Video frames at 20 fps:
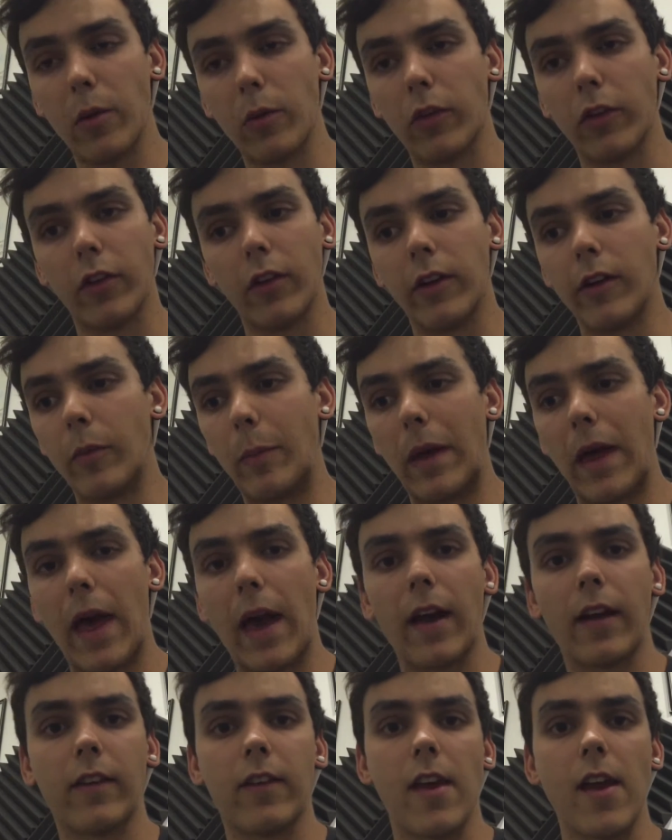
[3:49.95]
It was just a little bit
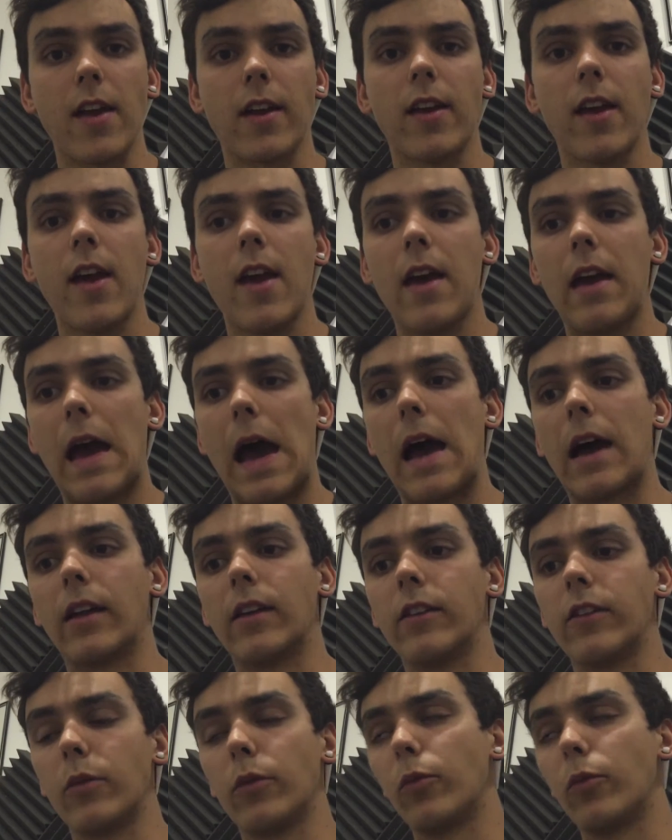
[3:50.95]
hectic, and it